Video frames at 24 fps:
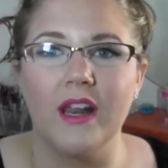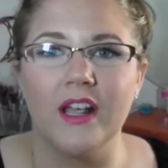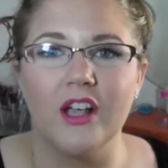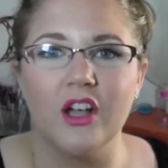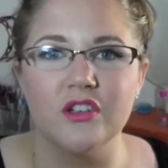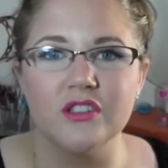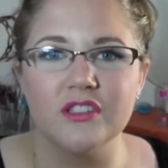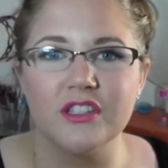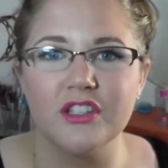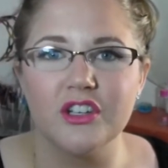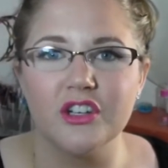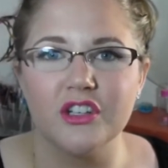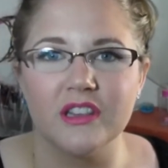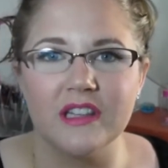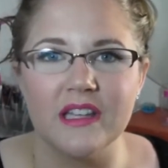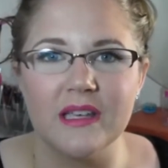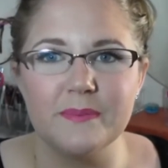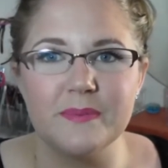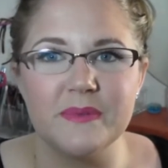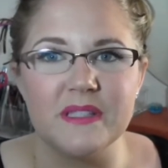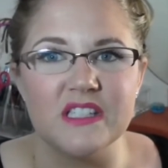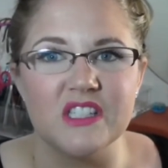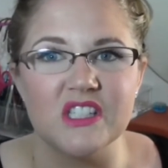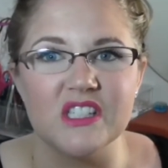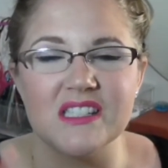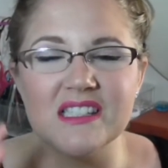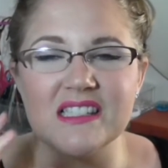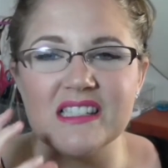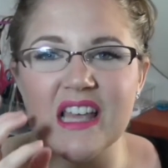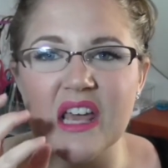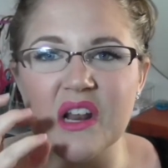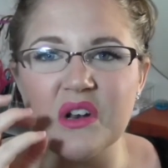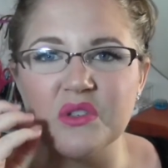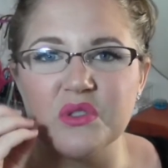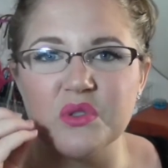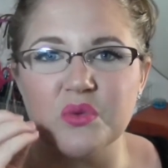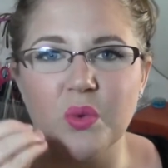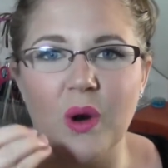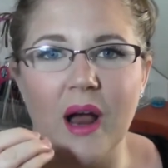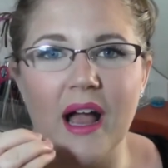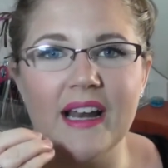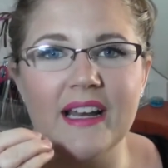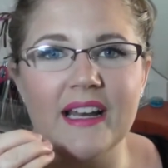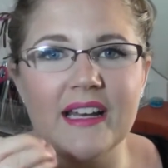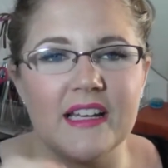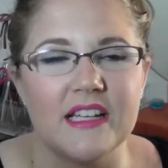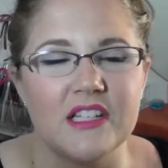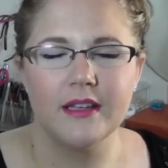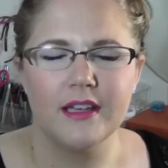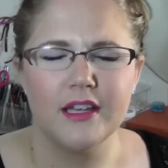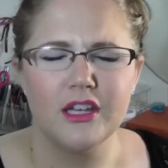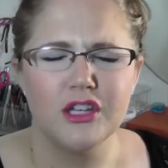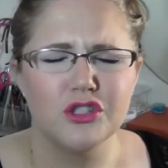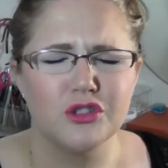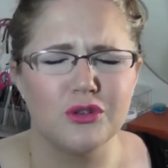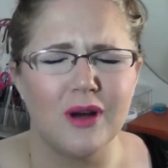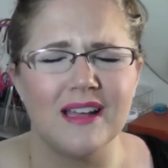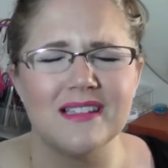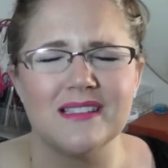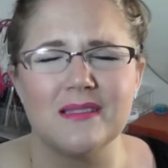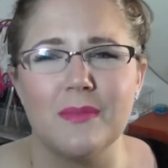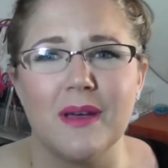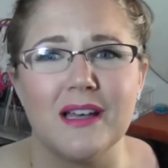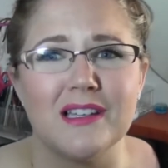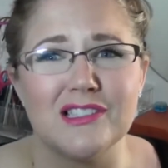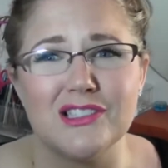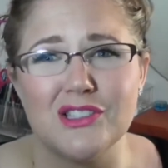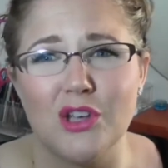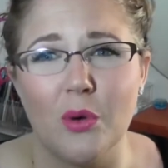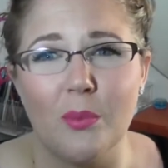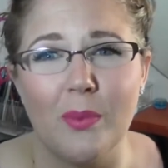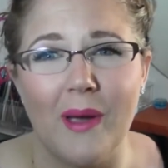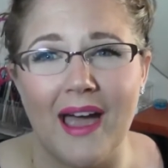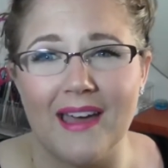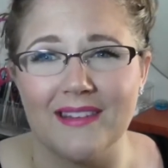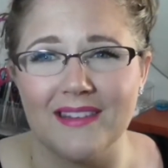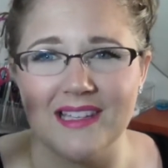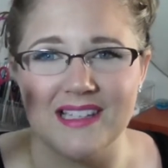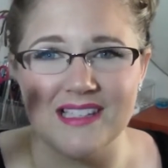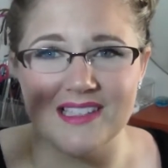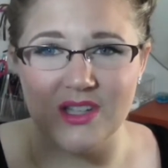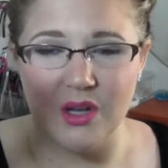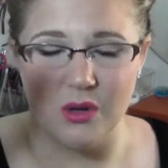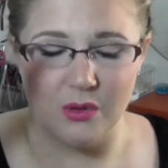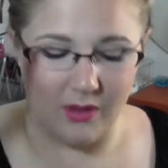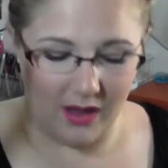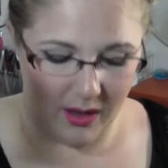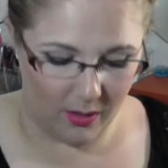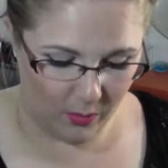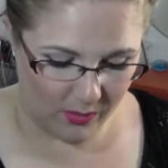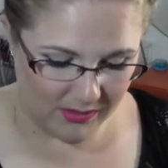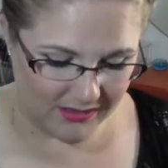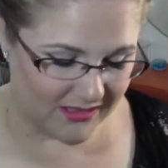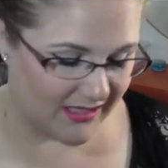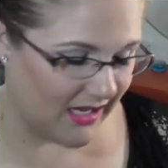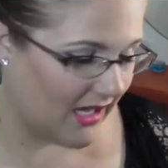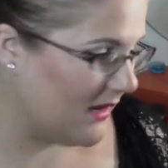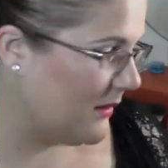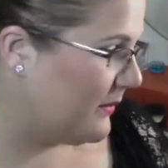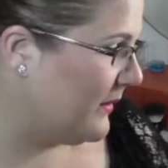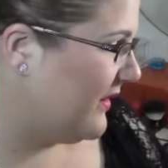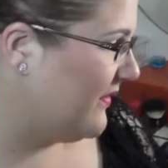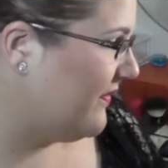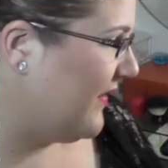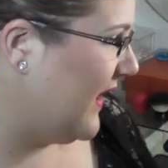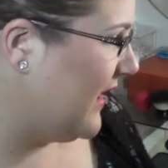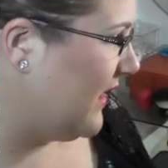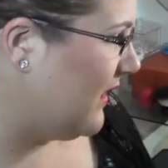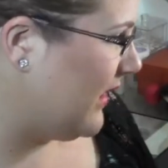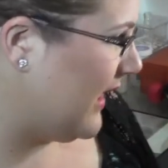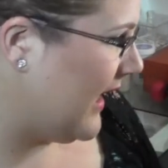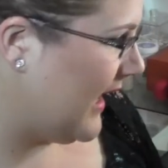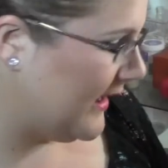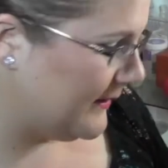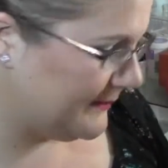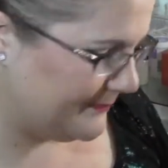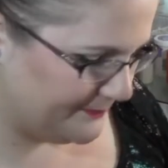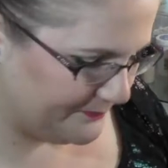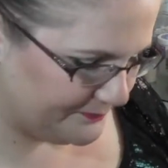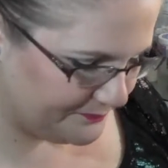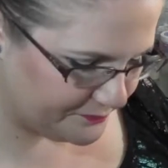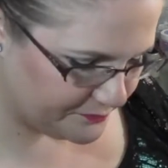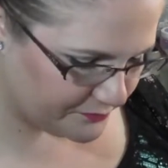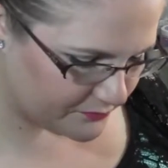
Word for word: it goes on your lips, it just settles right in and dries them out so badly. So I was not a big fan of that.